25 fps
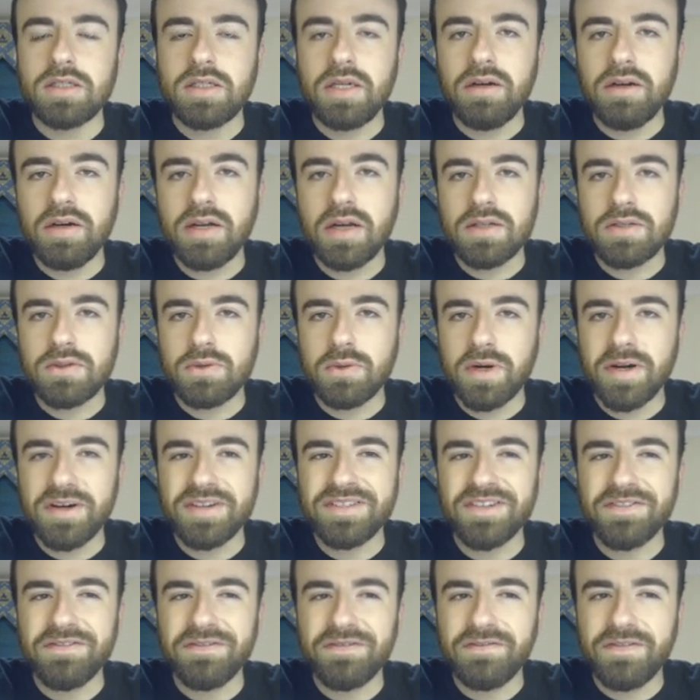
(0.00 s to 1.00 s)
Terracotta Square
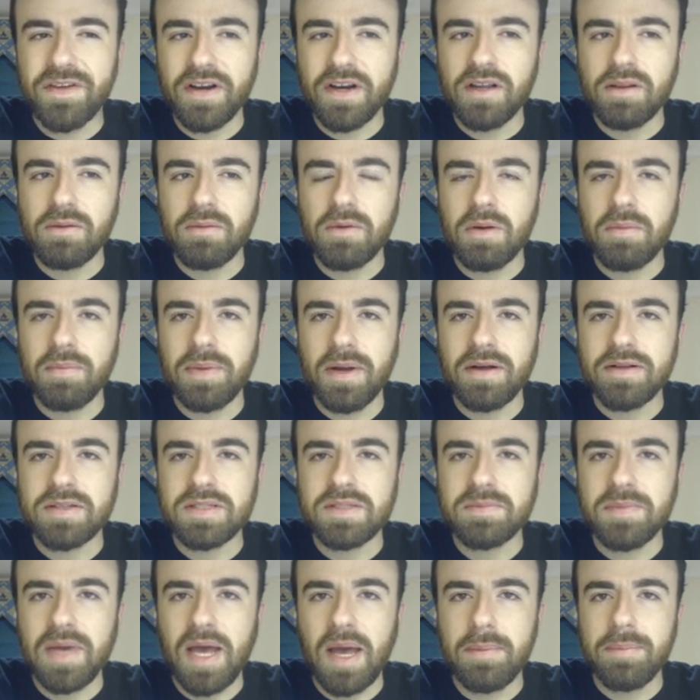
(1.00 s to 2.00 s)
is a fairly
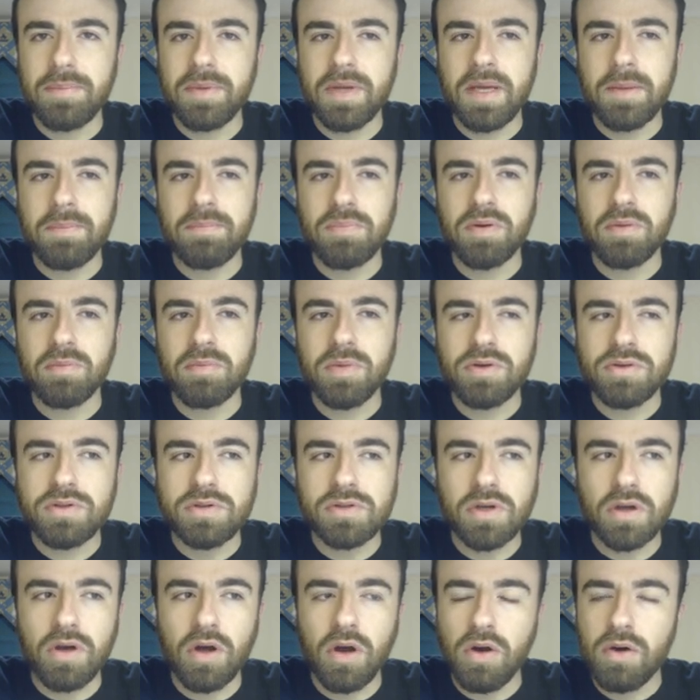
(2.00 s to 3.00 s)
well-balanced map. It
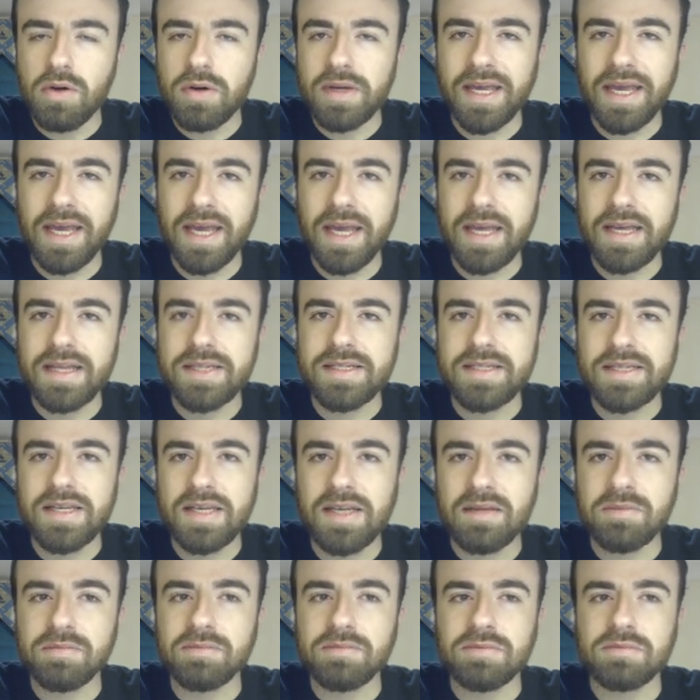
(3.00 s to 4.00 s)
promotes okay
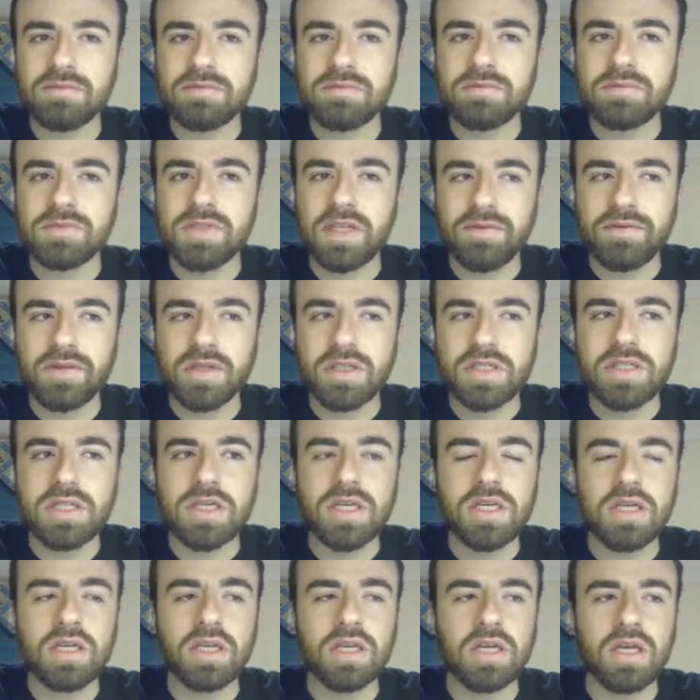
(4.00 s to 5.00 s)
team
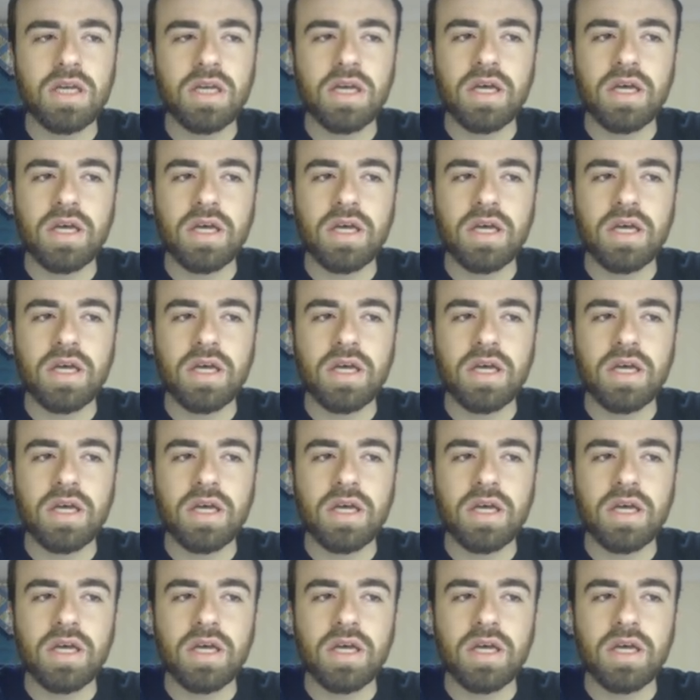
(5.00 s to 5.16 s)
diversity.